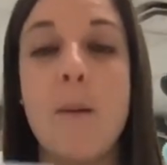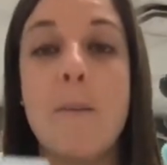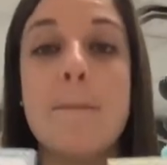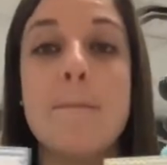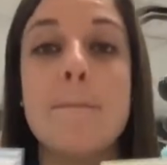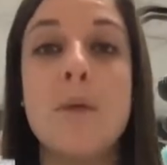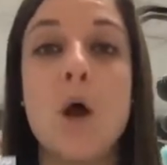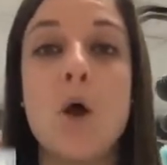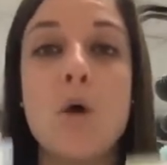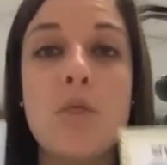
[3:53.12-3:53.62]

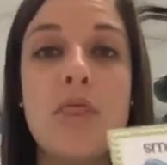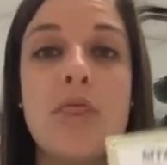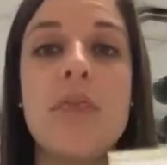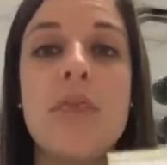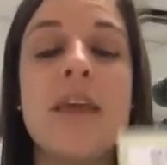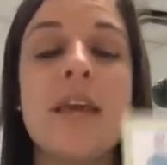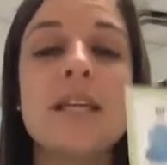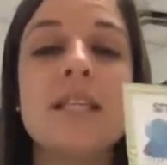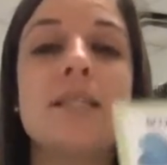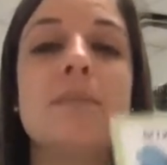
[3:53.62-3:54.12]
Both
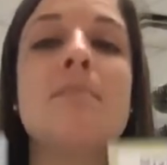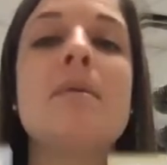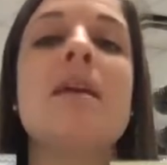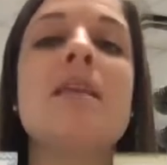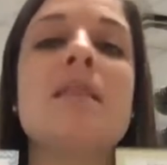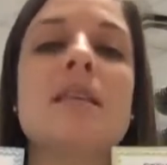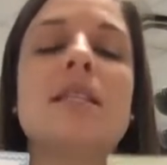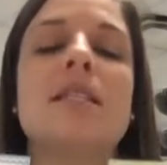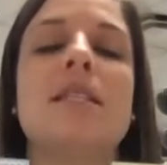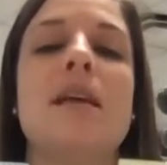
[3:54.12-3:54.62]
things
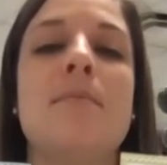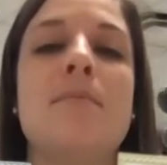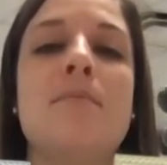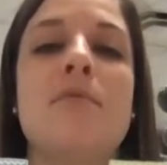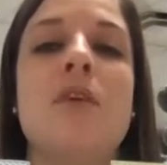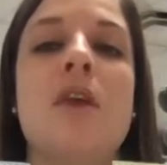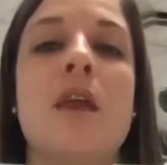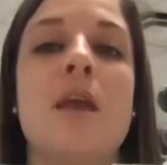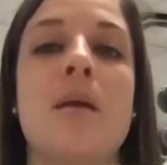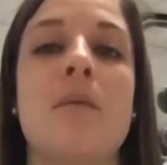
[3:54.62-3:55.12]
mean the same
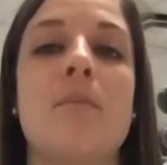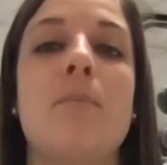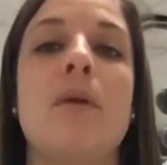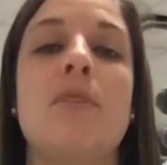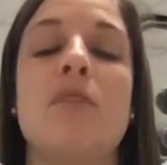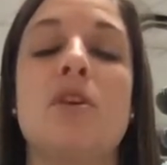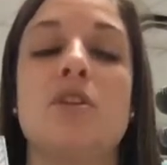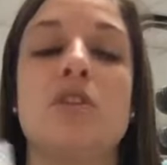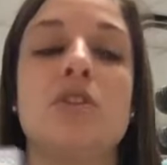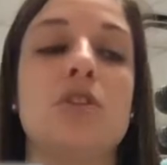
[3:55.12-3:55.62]
thing, but
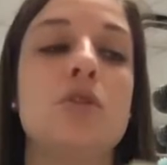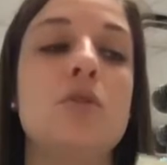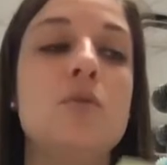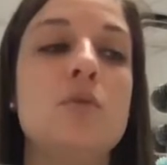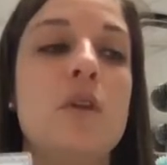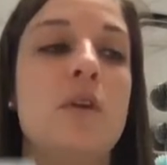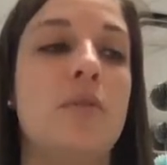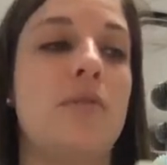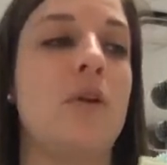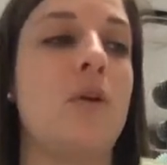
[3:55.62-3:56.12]
they're two
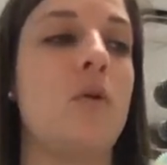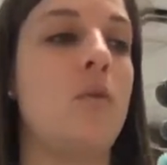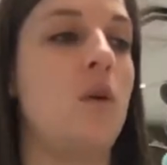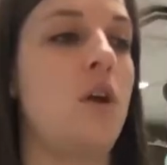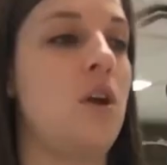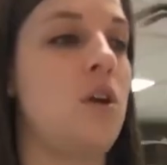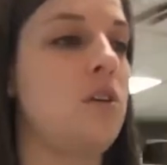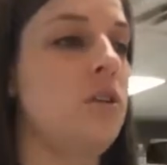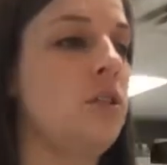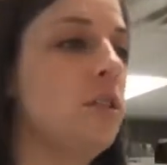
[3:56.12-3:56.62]
different
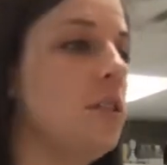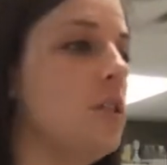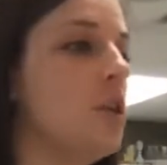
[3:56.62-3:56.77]
words.